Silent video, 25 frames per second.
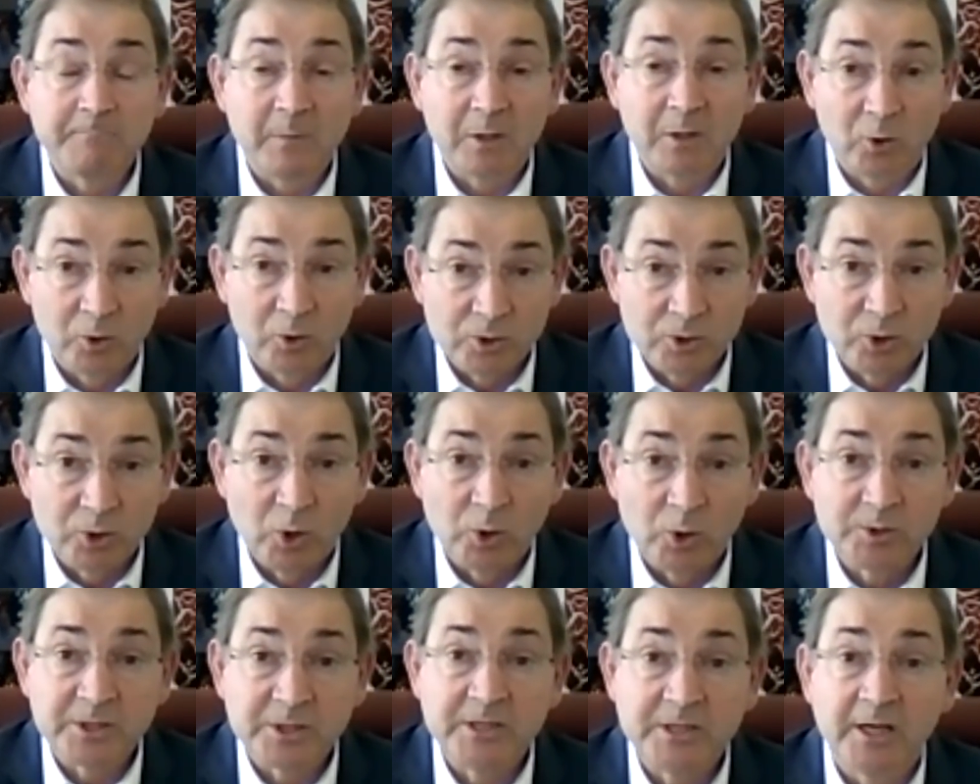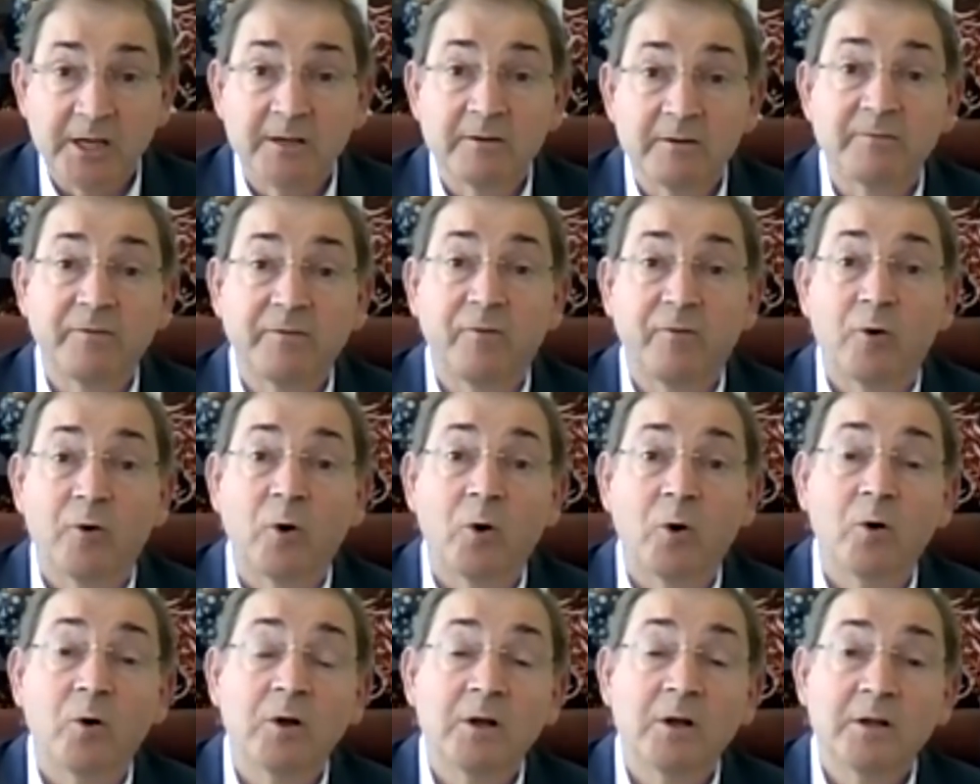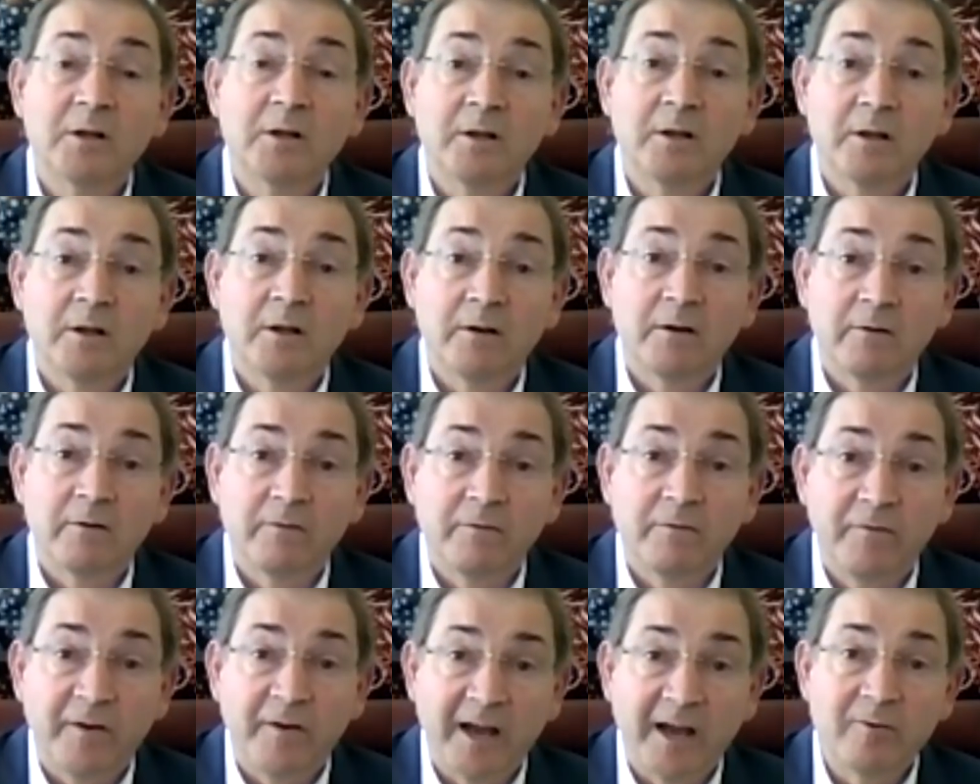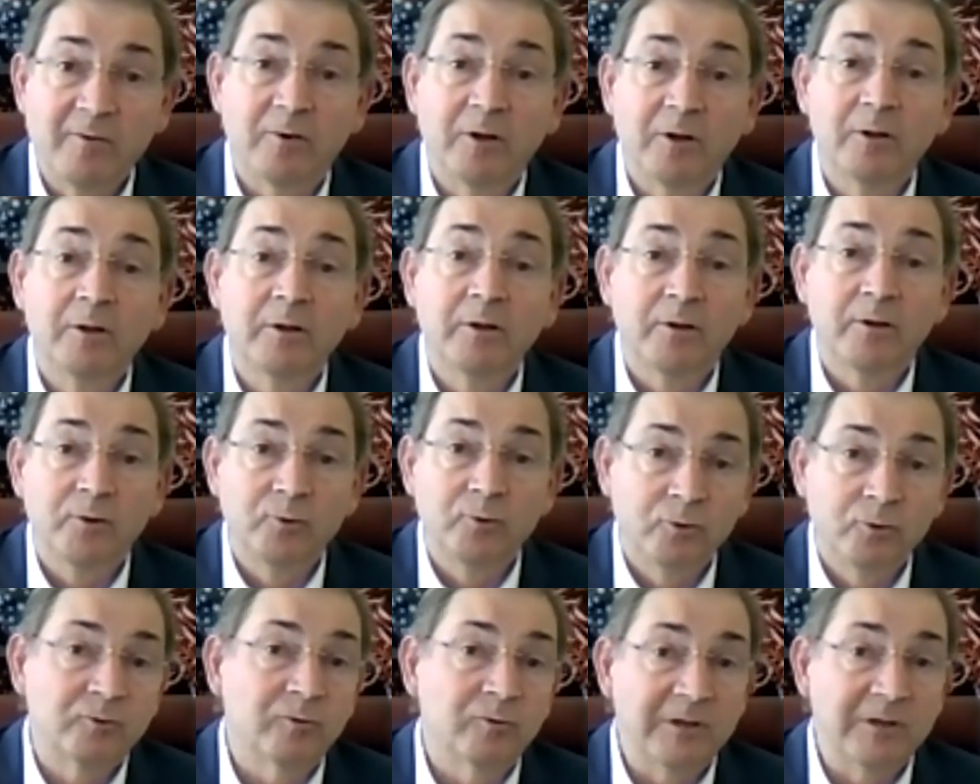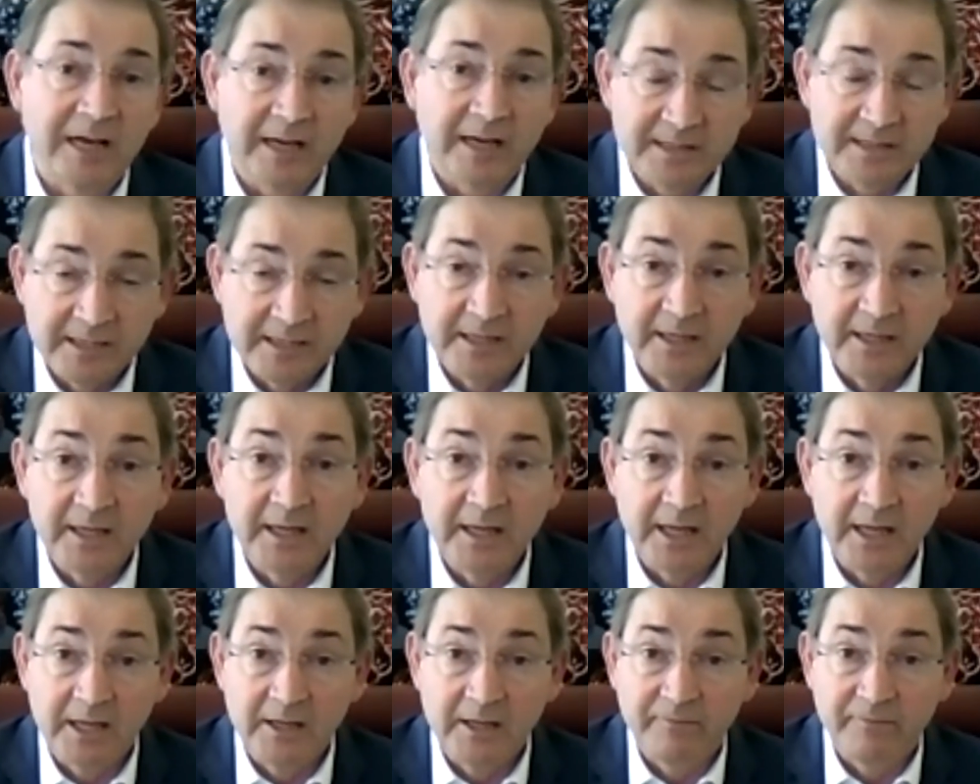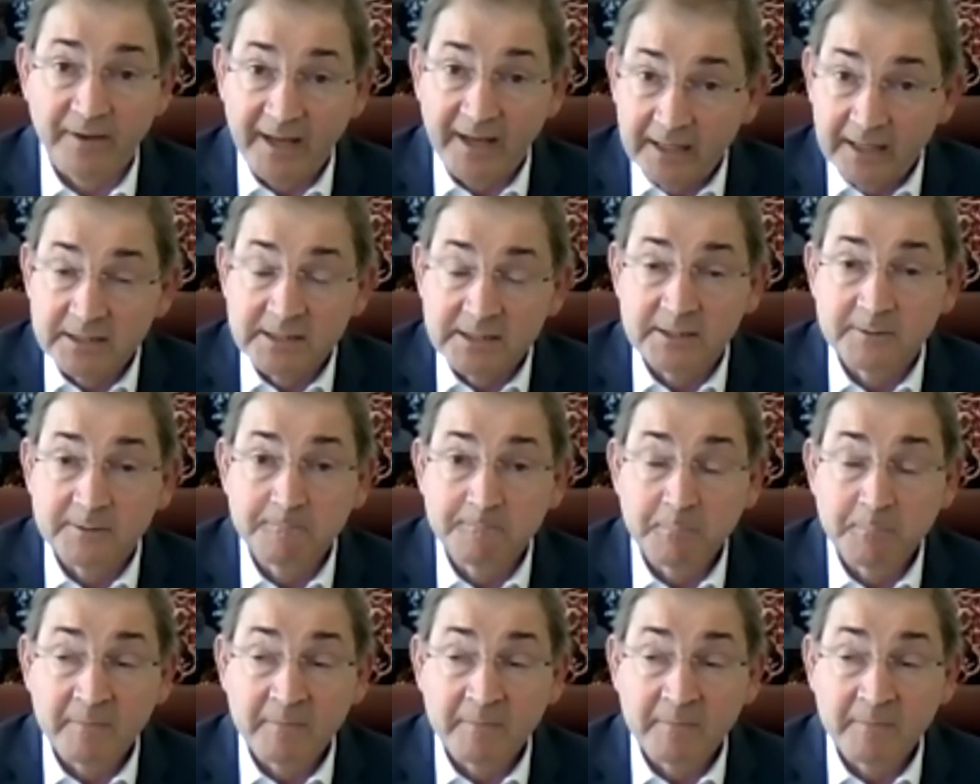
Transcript: consortia for viral neutralizing effects.